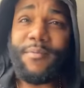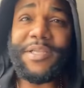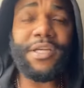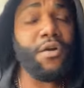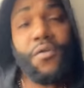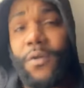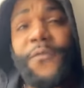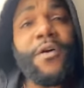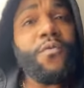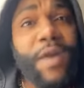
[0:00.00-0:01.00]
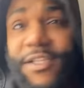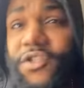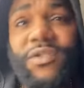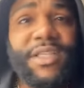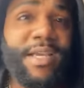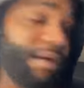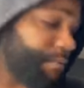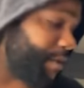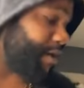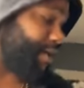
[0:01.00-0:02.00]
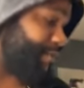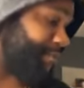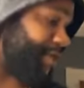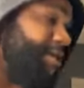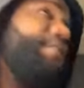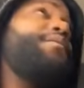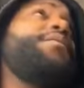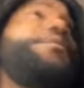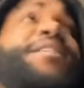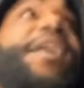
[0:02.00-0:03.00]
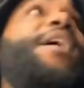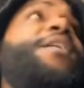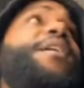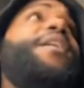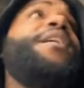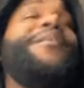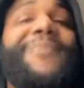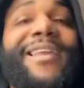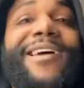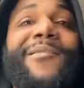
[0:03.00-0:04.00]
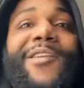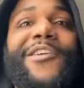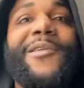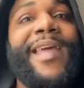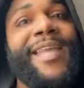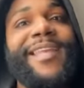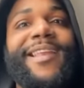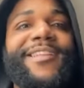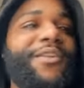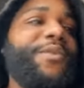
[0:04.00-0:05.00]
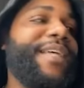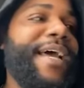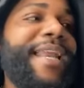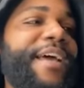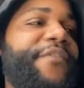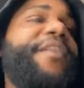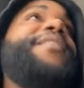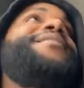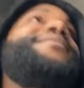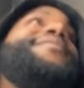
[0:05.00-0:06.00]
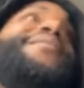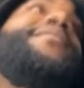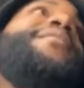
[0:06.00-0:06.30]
Bitch, I don't fuck what you said up under this bitch. Say it again, bitch. Let them know your name DD two time like easy.